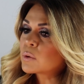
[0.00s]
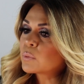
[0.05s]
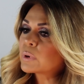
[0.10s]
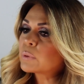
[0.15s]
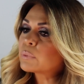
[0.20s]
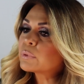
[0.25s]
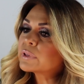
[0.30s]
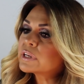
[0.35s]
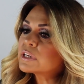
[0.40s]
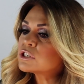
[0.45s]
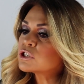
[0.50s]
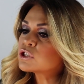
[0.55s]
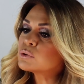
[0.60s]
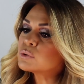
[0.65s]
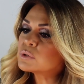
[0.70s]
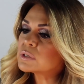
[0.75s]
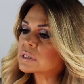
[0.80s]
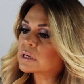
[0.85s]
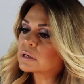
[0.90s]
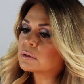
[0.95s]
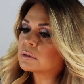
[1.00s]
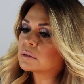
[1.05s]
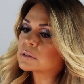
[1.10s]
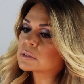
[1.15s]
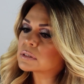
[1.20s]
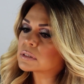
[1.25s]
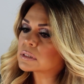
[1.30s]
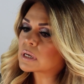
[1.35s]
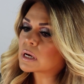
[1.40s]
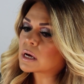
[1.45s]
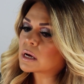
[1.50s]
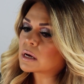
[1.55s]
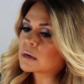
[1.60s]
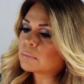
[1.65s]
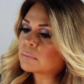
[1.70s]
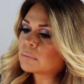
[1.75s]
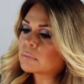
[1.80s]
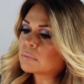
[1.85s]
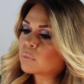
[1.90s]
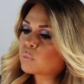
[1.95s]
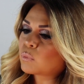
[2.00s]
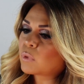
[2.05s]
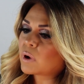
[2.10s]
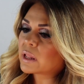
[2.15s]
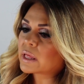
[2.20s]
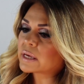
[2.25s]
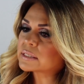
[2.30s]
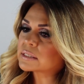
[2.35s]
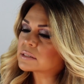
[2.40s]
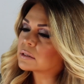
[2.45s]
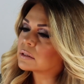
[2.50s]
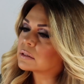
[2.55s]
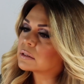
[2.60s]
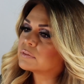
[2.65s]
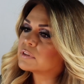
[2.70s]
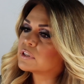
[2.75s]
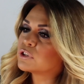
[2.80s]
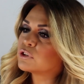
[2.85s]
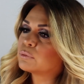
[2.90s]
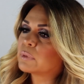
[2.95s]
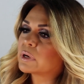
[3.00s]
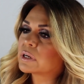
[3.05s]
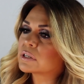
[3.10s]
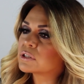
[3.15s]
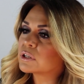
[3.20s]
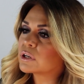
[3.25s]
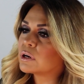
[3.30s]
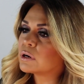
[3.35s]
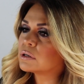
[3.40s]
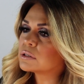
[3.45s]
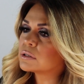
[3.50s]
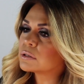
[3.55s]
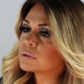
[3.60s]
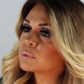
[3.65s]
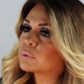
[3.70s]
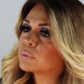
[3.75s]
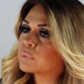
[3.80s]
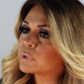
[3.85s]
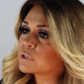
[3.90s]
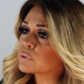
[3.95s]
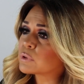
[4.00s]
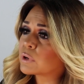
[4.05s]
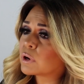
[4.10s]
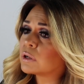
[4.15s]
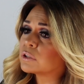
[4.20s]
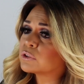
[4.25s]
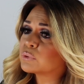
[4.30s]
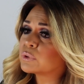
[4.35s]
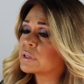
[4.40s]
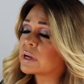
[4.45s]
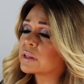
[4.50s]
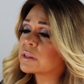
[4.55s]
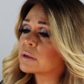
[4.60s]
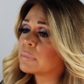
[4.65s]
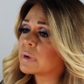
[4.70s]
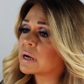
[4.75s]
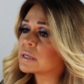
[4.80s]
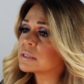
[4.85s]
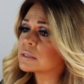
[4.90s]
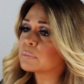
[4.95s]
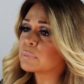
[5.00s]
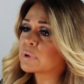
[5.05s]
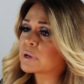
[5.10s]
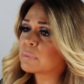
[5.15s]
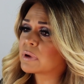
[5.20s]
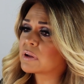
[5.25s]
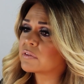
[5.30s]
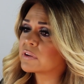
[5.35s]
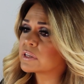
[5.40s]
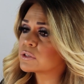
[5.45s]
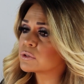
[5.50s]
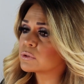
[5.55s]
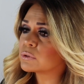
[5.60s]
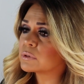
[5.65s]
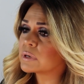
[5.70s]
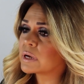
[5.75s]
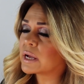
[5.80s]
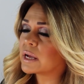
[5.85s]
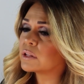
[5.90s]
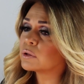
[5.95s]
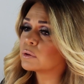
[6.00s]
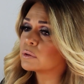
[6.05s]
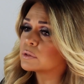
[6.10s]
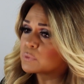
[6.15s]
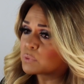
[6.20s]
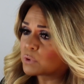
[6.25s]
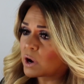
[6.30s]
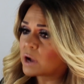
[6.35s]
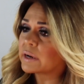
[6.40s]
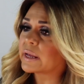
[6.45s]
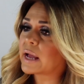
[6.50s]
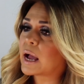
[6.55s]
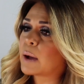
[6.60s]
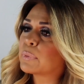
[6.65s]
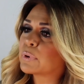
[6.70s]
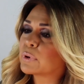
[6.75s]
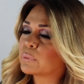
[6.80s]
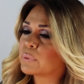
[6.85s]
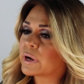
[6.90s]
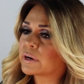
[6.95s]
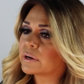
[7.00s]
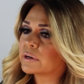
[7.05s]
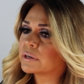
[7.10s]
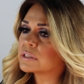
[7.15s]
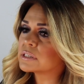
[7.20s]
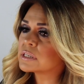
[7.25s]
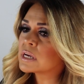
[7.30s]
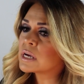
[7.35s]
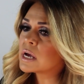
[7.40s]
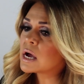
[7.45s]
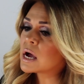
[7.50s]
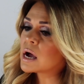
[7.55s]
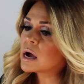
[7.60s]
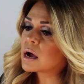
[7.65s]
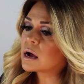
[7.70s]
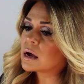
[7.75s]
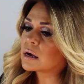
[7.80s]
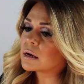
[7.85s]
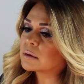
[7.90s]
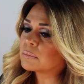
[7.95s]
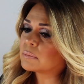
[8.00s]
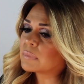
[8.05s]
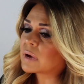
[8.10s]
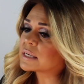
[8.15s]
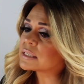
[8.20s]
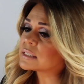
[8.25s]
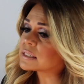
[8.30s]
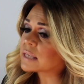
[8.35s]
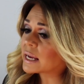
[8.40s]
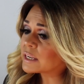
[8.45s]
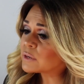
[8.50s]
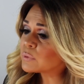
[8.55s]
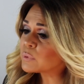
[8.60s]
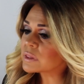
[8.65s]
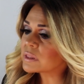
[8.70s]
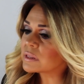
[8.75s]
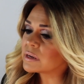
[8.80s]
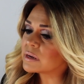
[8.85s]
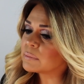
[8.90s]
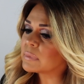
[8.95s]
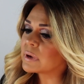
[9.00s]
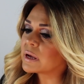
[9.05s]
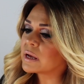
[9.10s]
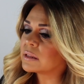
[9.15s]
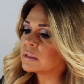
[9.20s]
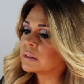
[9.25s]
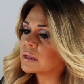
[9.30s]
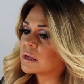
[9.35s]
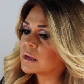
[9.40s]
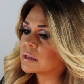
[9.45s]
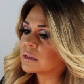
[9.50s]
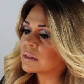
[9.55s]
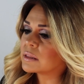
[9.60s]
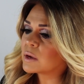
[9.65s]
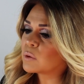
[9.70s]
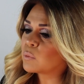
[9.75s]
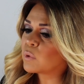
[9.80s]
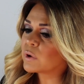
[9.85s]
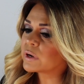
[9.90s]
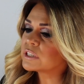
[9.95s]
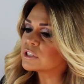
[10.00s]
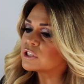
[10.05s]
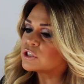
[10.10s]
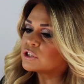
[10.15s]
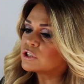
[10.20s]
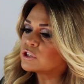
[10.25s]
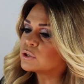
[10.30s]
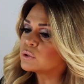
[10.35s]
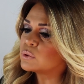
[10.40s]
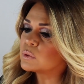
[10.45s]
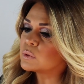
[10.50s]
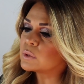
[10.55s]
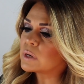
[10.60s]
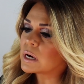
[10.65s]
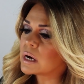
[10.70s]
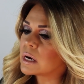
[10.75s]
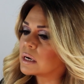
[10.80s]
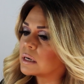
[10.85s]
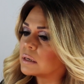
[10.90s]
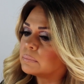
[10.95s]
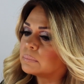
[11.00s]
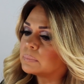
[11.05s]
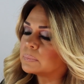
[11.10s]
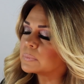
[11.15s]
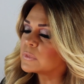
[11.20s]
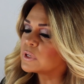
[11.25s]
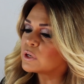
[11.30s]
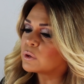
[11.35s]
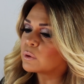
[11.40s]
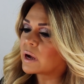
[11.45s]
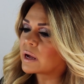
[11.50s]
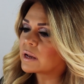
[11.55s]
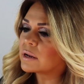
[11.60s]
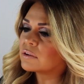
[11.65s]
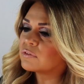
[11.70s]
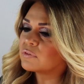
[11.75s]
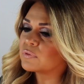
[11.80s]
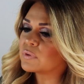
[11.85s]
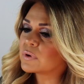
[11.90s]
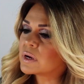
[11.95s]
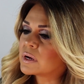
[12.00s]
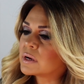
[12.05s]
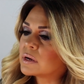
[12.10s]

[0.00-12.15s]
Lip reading: We released 2 singles while I still lived in New Mexico, which were called Tú y Nadie Más and Primer Beso, and those were on Capitol Records. I signed with them, and they wanted to do, kind of